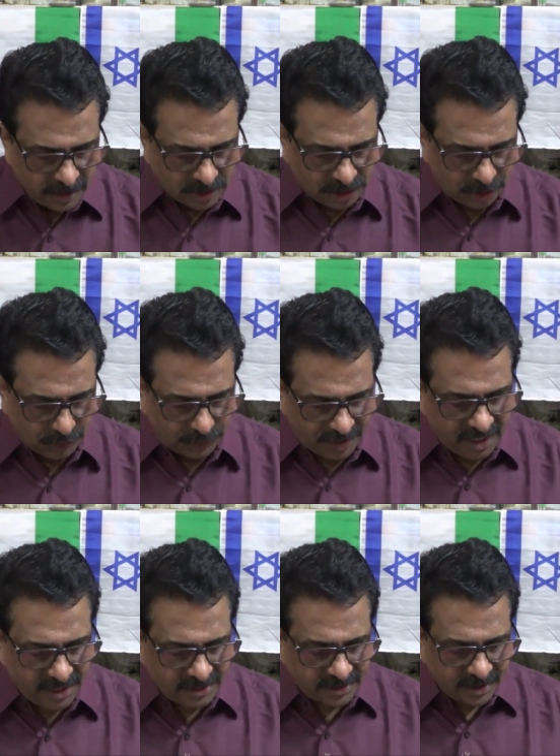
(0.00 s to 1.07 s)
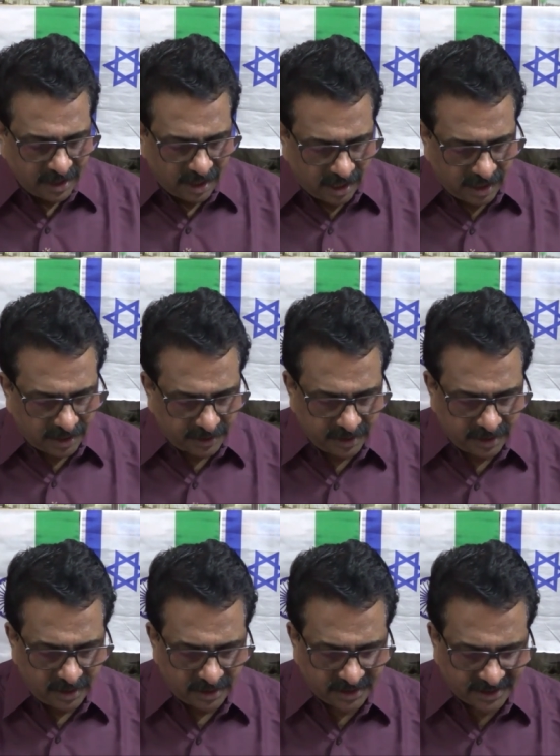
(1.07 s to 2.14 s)
So these are
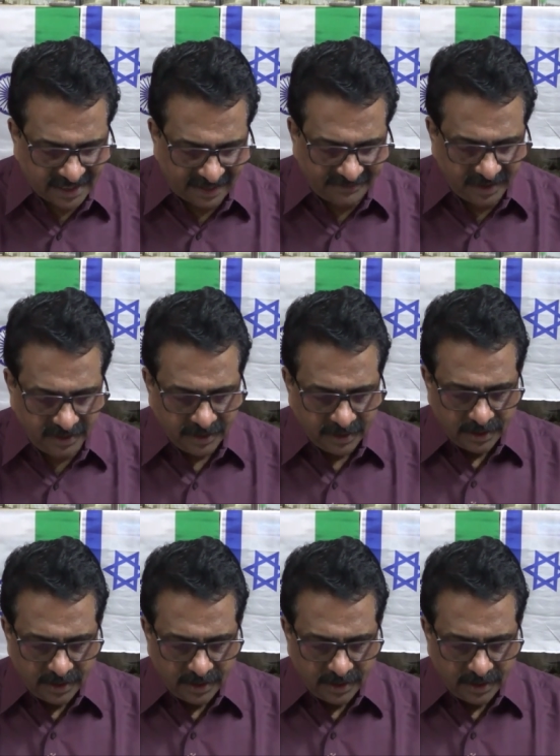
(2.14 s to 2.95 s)
the seven